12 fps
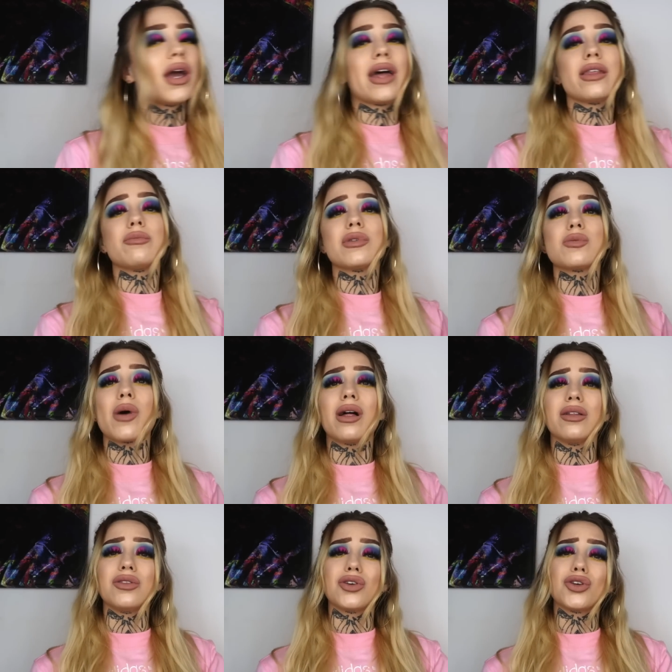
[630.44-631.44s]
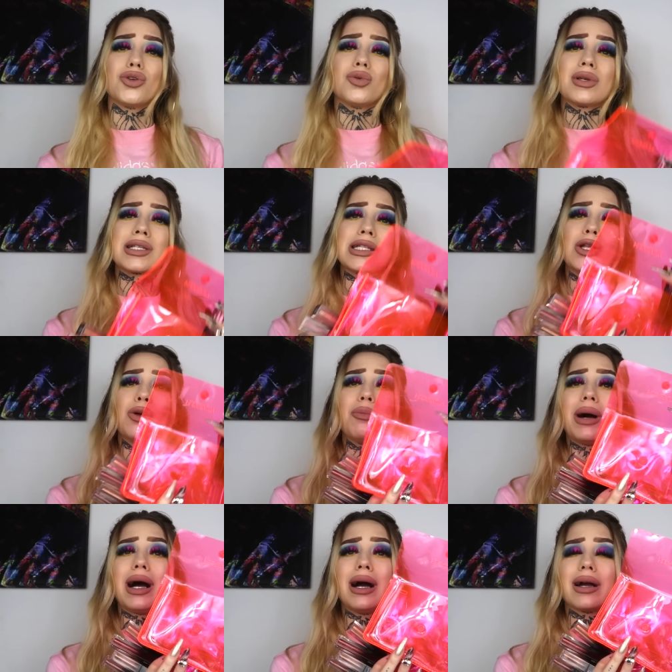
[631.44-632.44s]
Get them as well in the cutest little
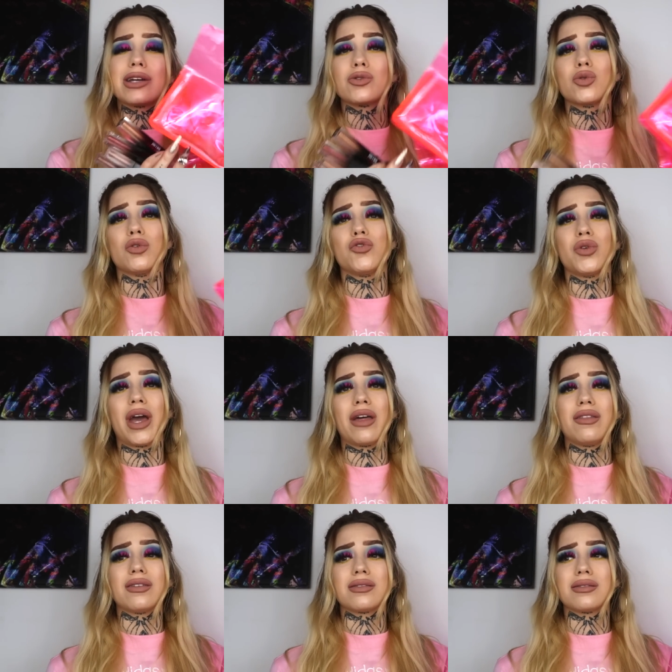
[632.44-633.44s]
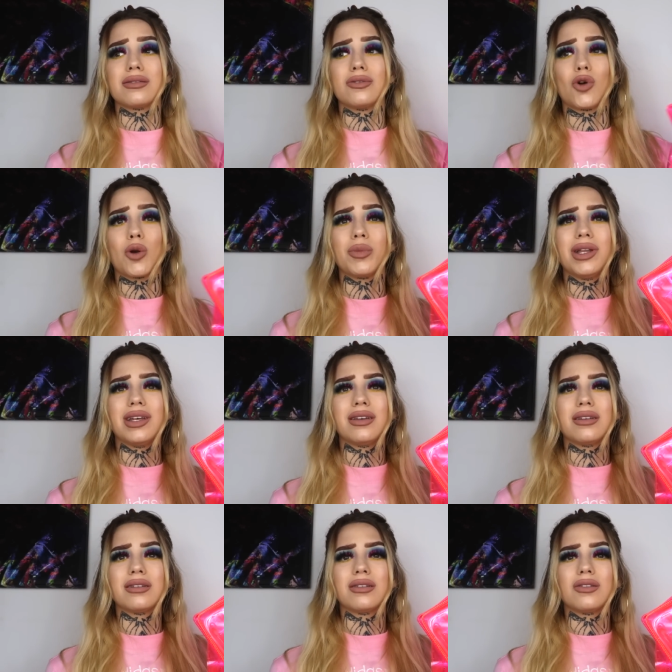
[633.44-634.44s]
bag. I don't know if you get this
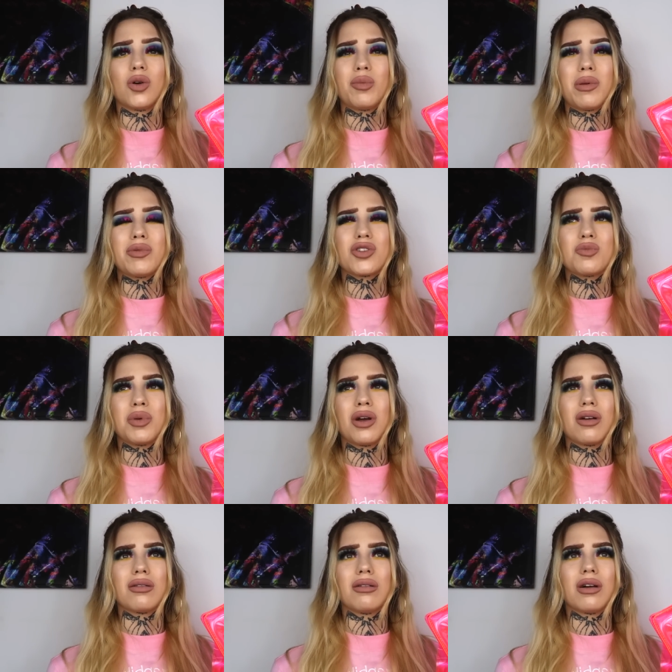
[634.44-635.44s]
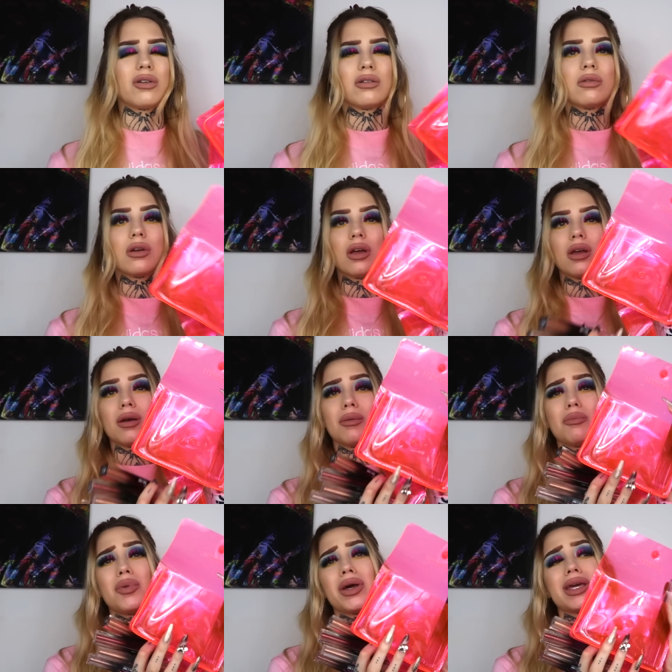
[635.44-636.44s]
normally or maybe it's just PR, I don't know.
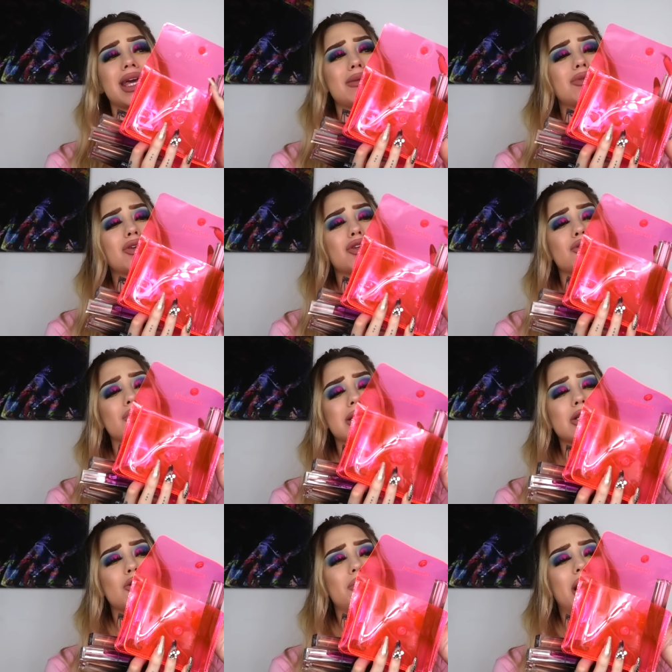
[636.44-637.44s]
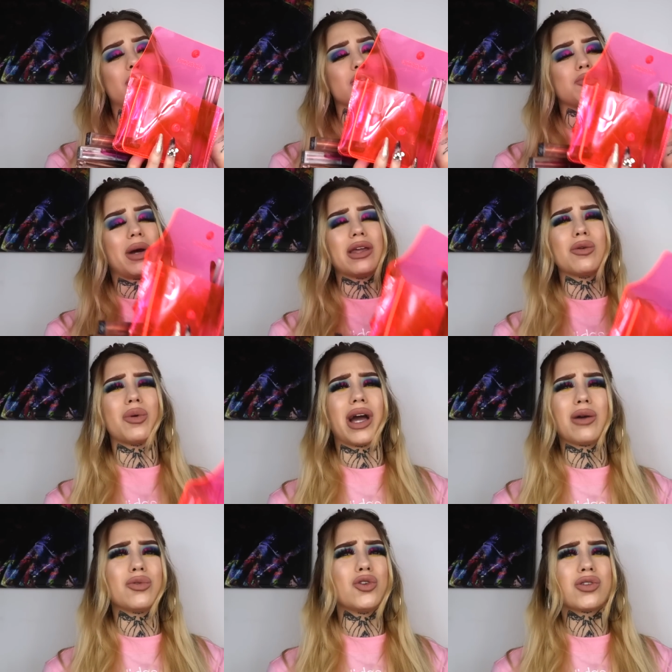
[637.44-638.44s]
But it came in the cutest little bag, which by the way,
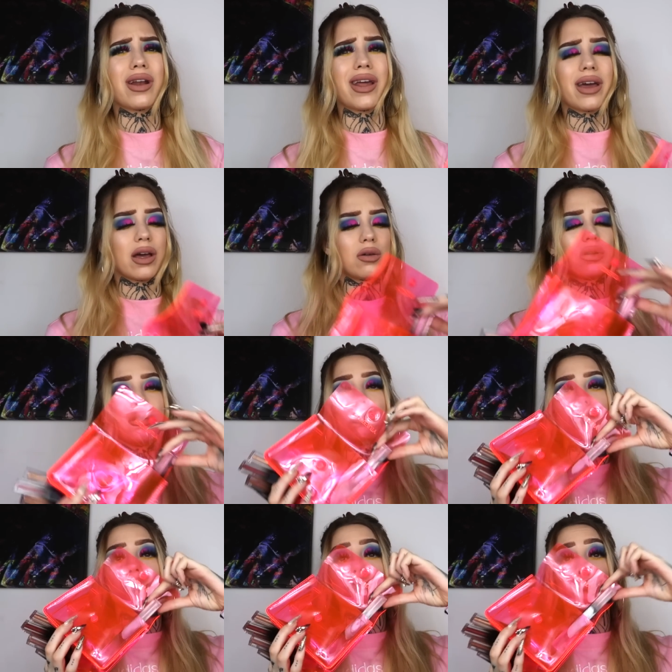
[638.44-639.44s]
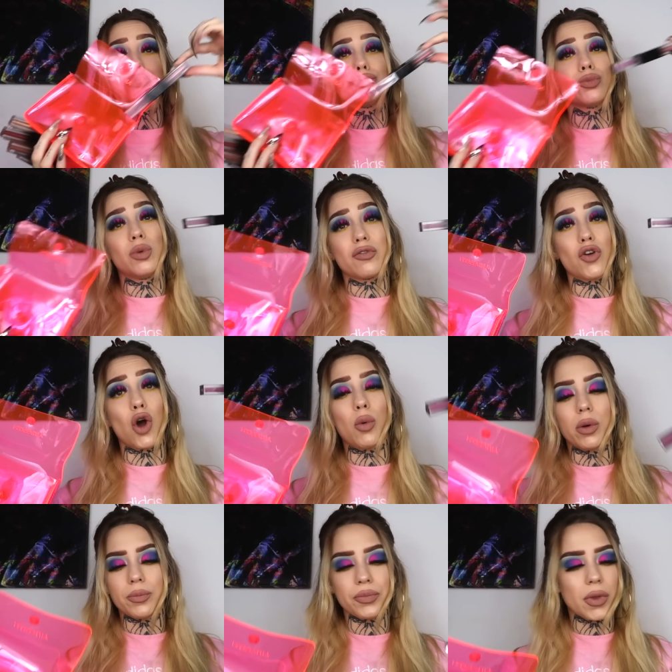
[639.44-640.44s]
I would use on a night out and we forgot
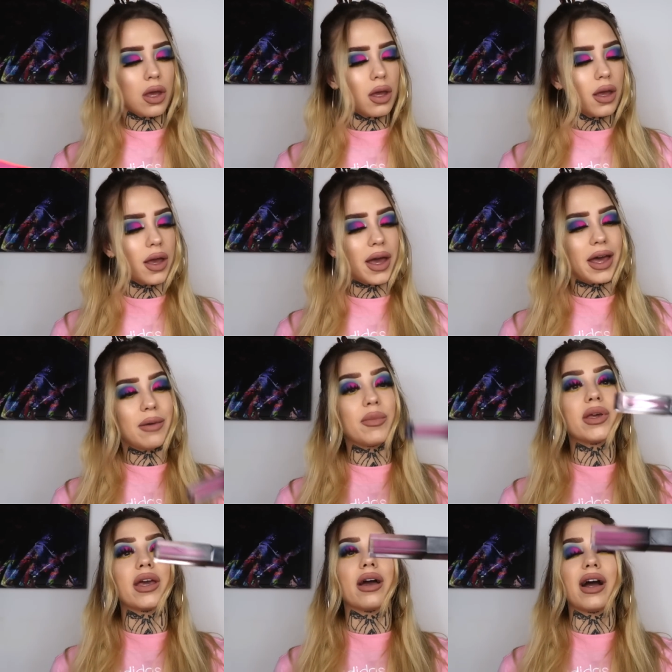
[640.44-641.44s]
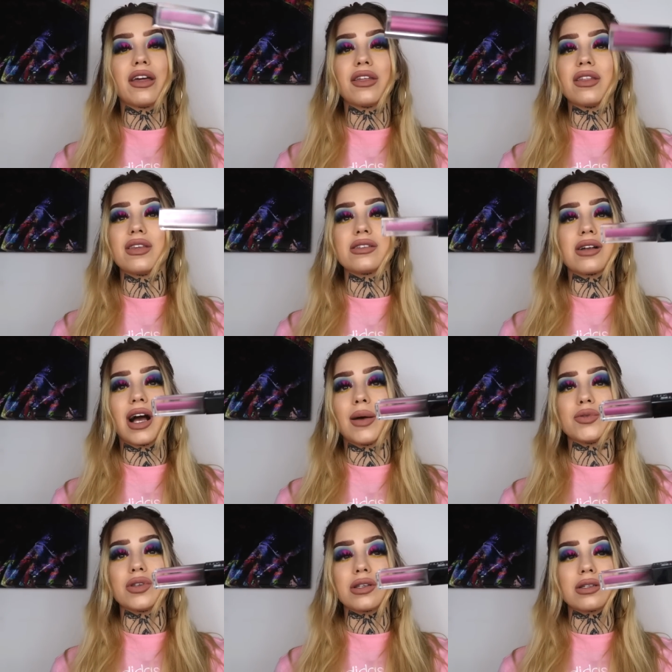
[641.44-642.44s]
one. Um, but yeah, I think these are
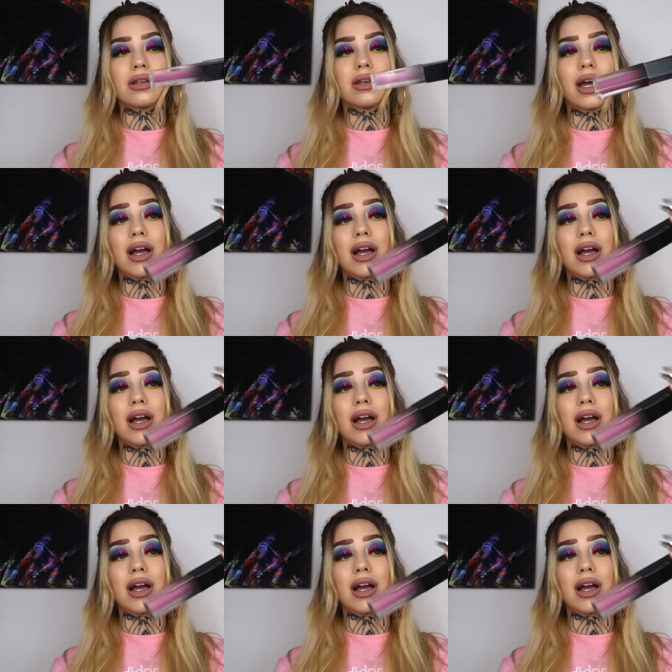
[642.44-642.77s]
absolutely stunning.